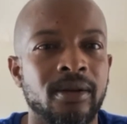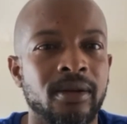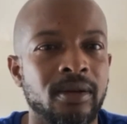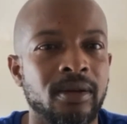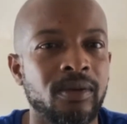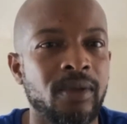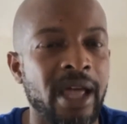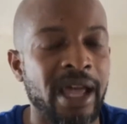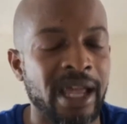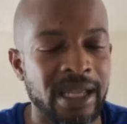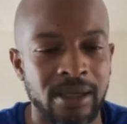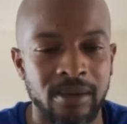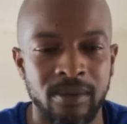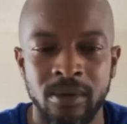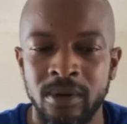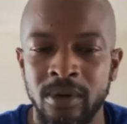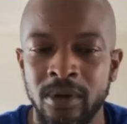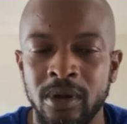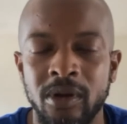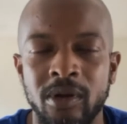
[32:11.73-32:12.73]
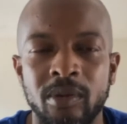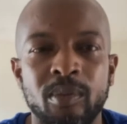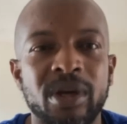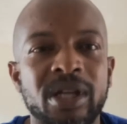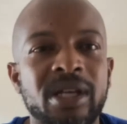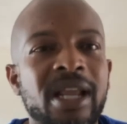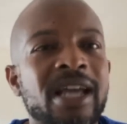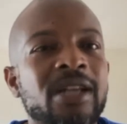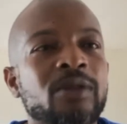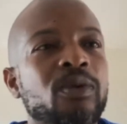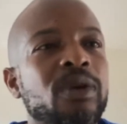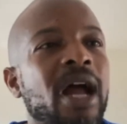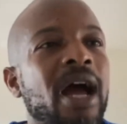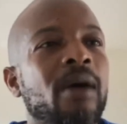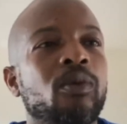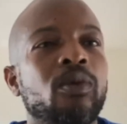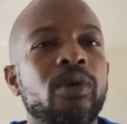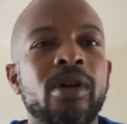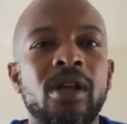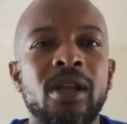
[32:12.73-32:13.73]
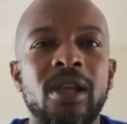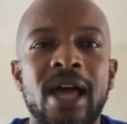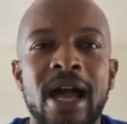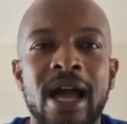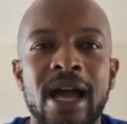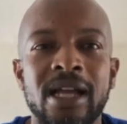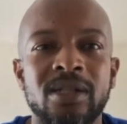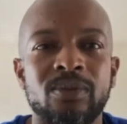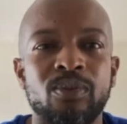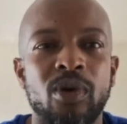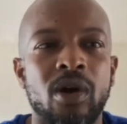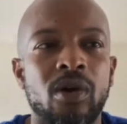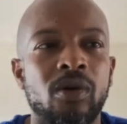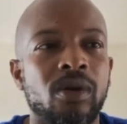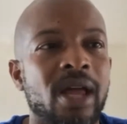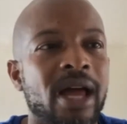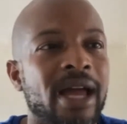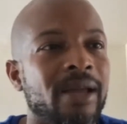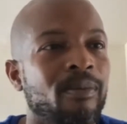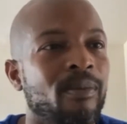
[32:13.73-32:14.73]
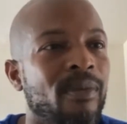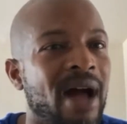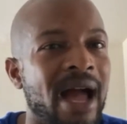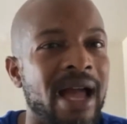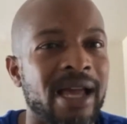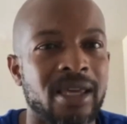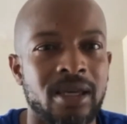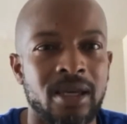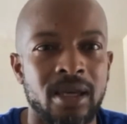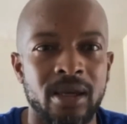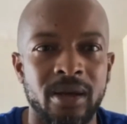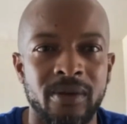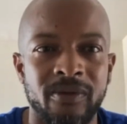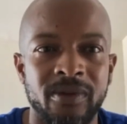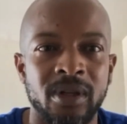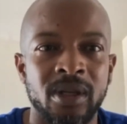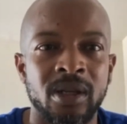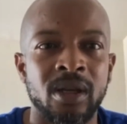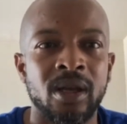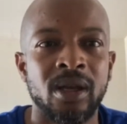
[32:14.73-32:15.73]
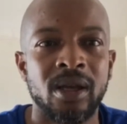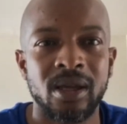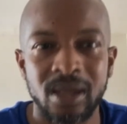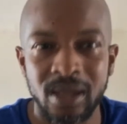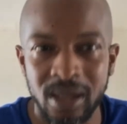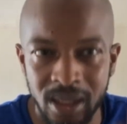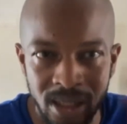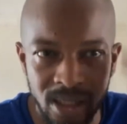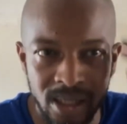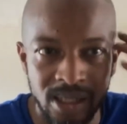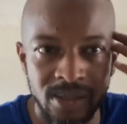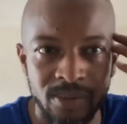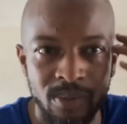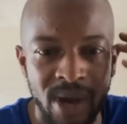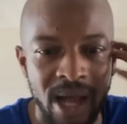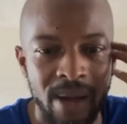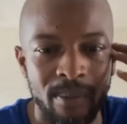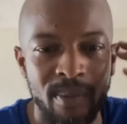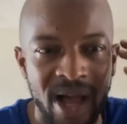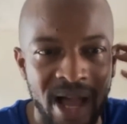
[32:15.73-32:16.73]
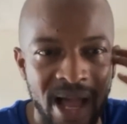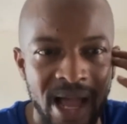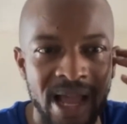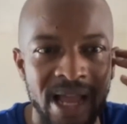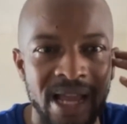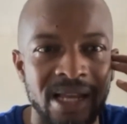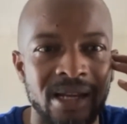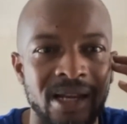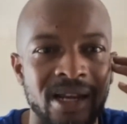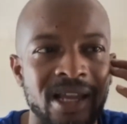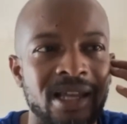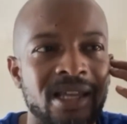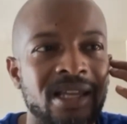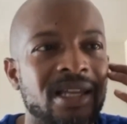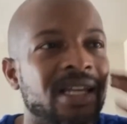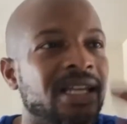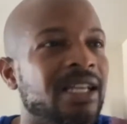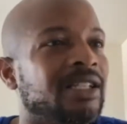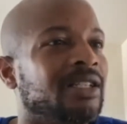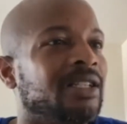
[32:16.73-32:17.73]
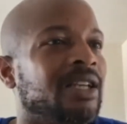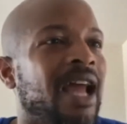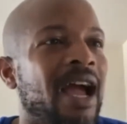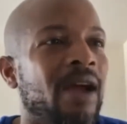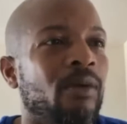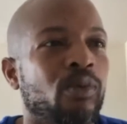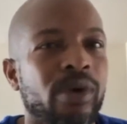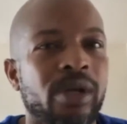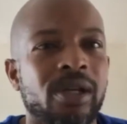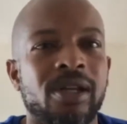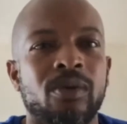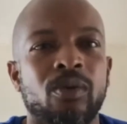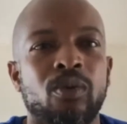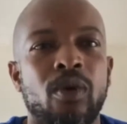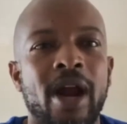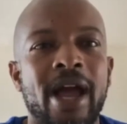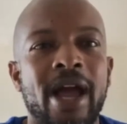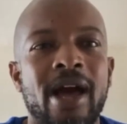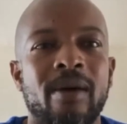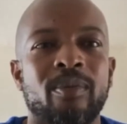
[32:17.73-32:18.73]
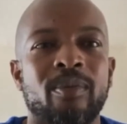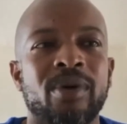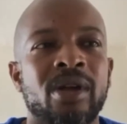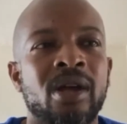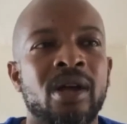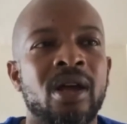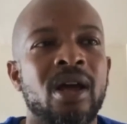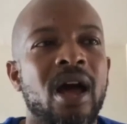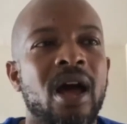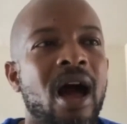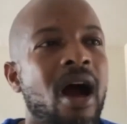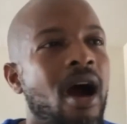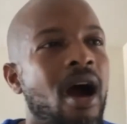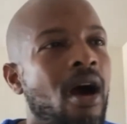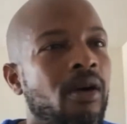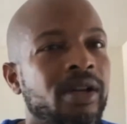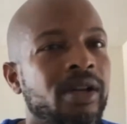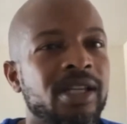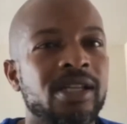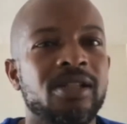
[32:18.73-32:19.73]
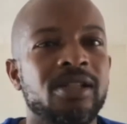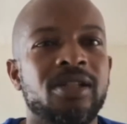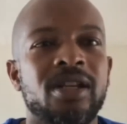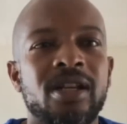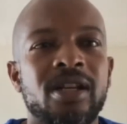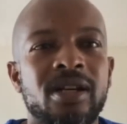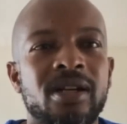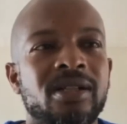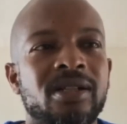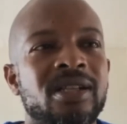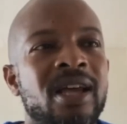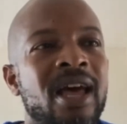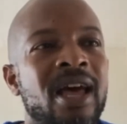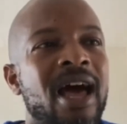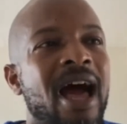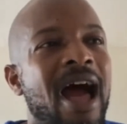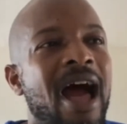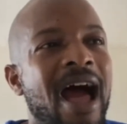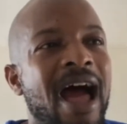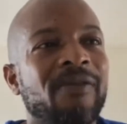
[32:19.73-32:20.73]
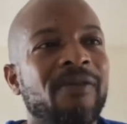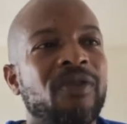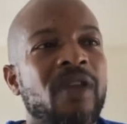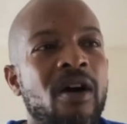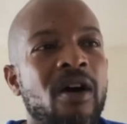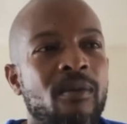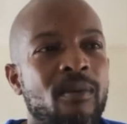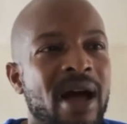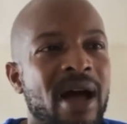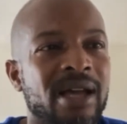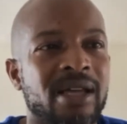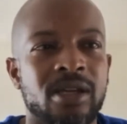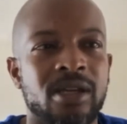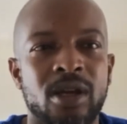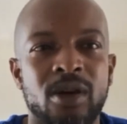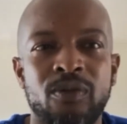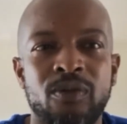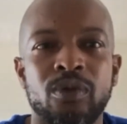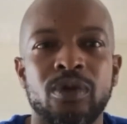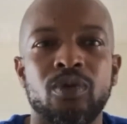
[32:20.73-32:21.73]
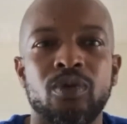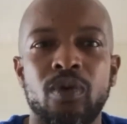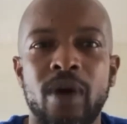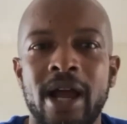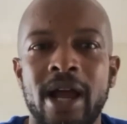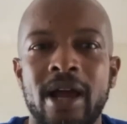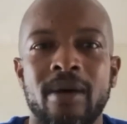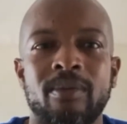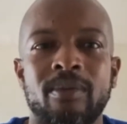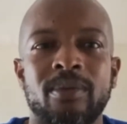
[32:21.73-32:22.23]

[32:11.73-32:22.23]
Like, but that's what I realized, bro. Like my gift is my mind, nigga. It's not really rap. All these years, I thought my gift was rap.